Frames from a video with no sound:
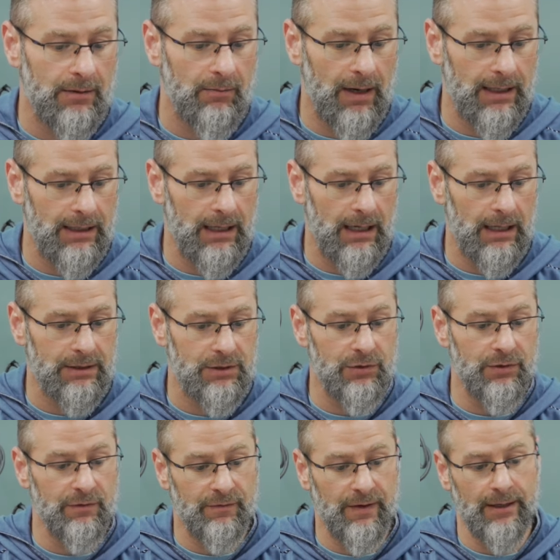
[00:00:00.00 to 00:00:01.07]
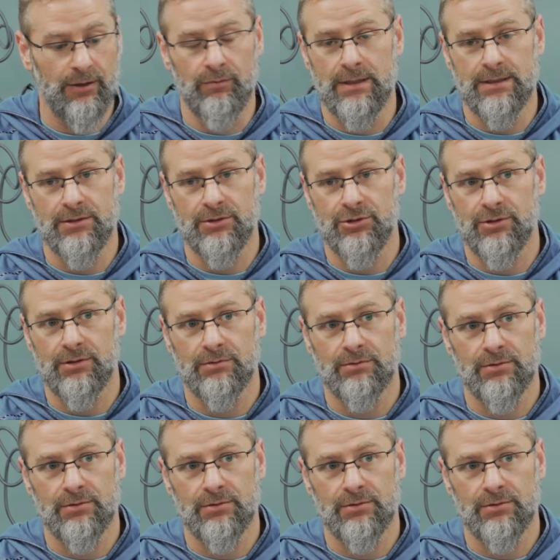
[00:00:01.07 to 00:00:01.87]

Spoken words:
by God to the final messenger.